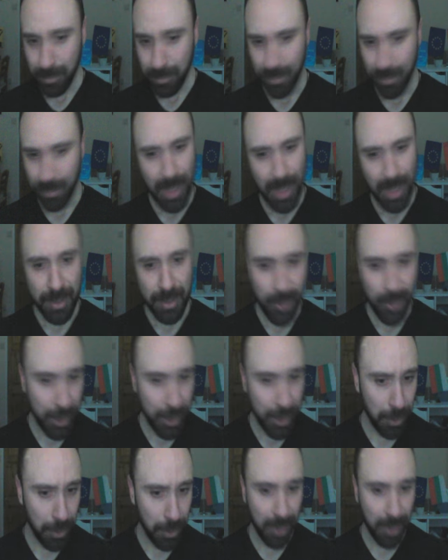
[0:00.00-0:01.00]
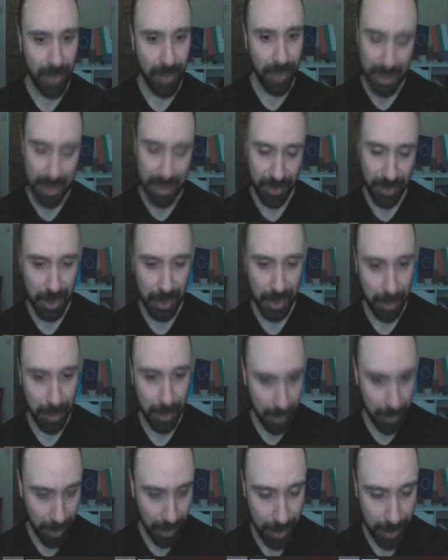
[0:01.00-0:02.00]
that's a very good defensive skill
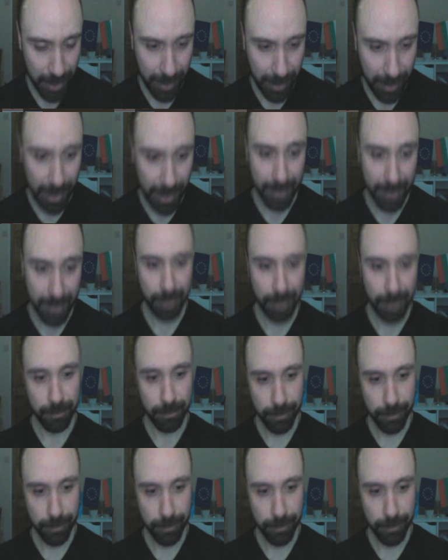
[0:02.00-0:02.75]
in that case.